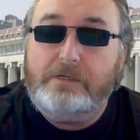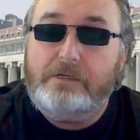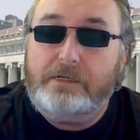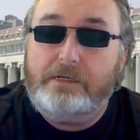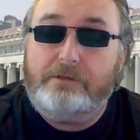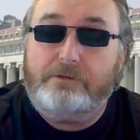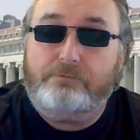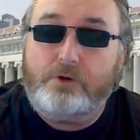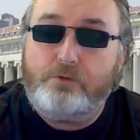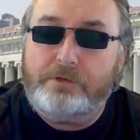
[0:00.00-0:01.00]
Now, the
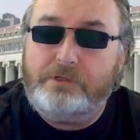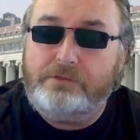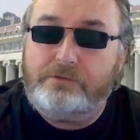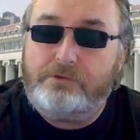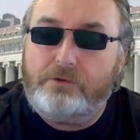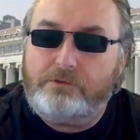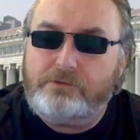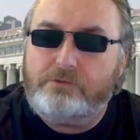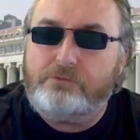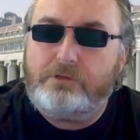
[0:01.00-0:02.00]
Romans
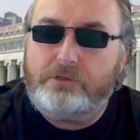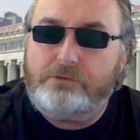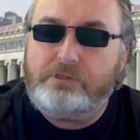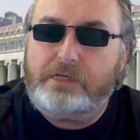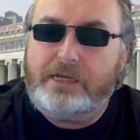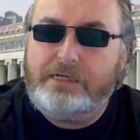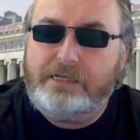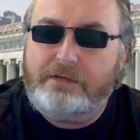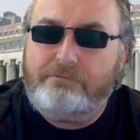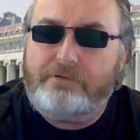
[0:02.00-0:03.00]
also closely
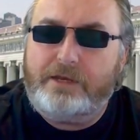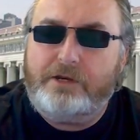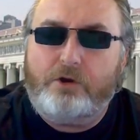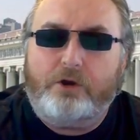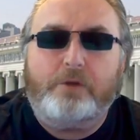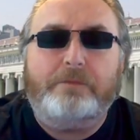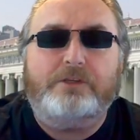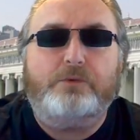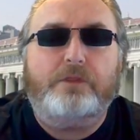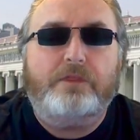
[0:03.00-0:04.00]
identified
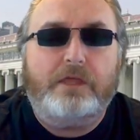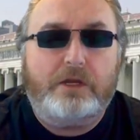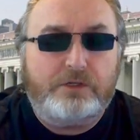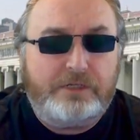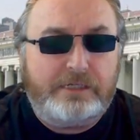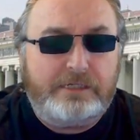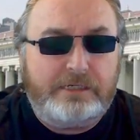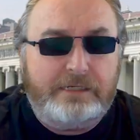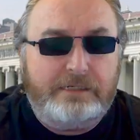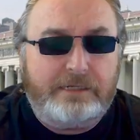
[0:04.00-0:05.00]
Artemis with their
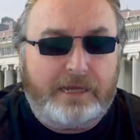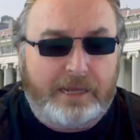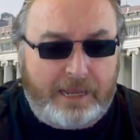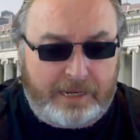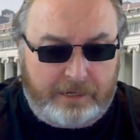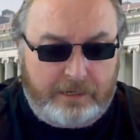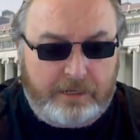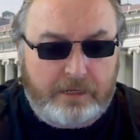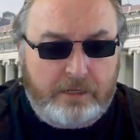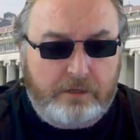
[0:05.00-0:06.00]
deity, Diana,
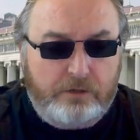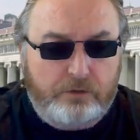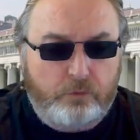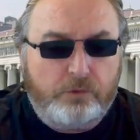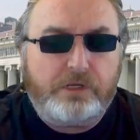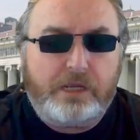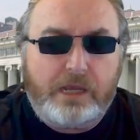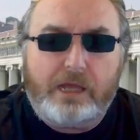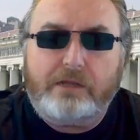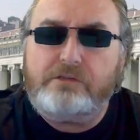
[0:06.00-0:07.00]
who was a
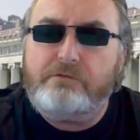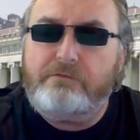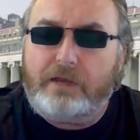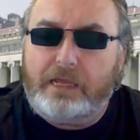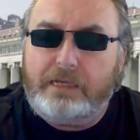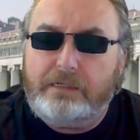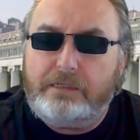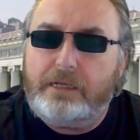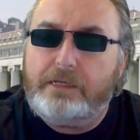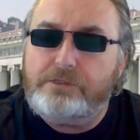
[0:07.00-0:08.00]
goddess of light
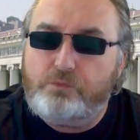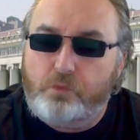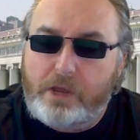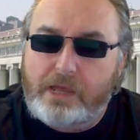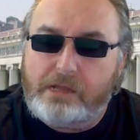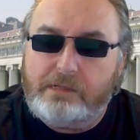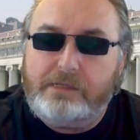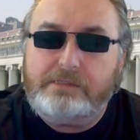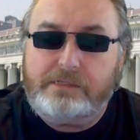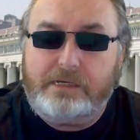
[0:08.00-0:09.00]
as
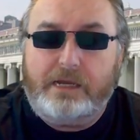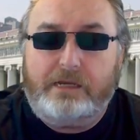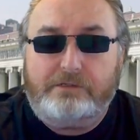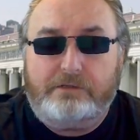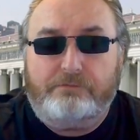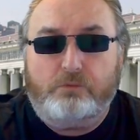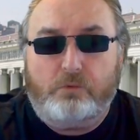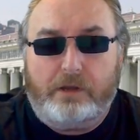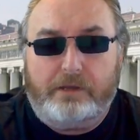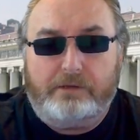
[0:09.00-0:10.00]
well as the goddess of the
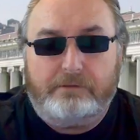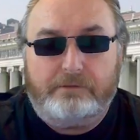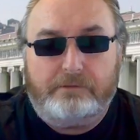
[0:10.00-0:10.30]
wild.